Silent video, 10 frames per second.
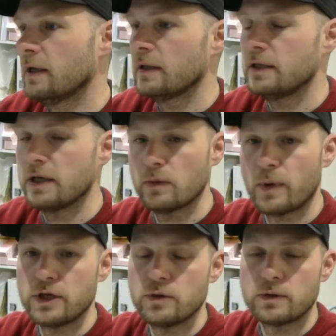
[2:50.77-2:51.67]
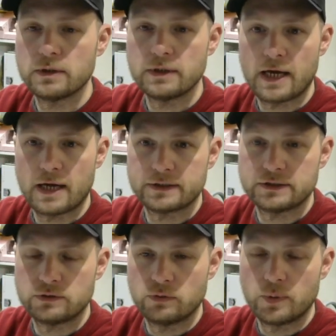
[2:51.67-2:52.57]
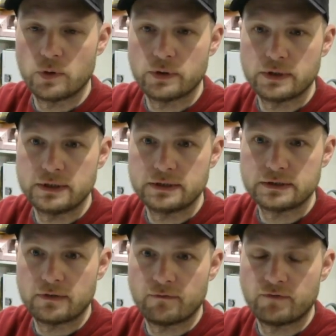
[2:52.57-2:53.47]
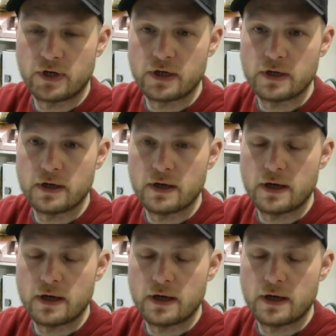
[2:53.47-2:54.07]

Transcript: The other way you can get access to the report is via